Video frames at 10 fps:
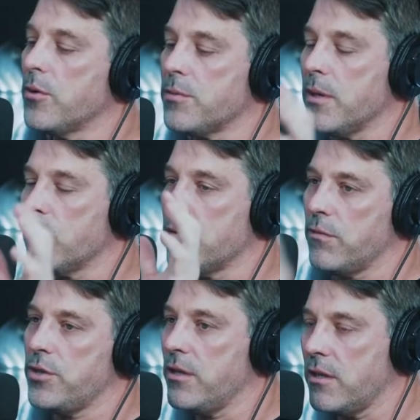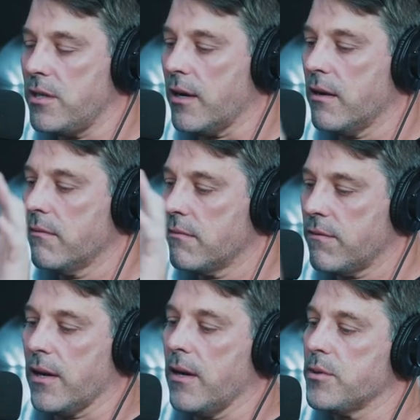Bruce Smith was Virginia Tech.
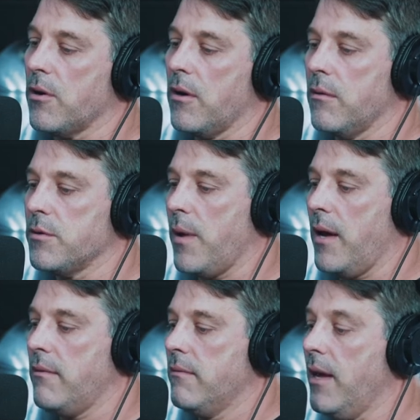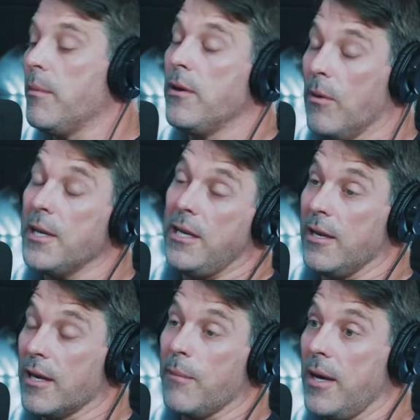Fuck, I'm sorry, it was bad. Yeah, but no, but he
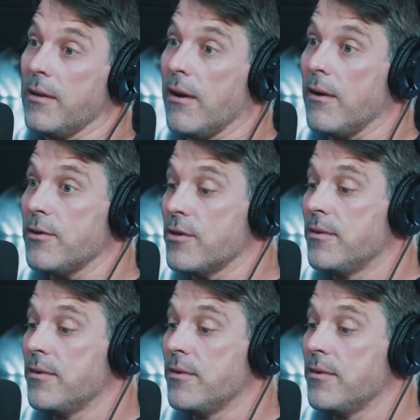did get paid in college.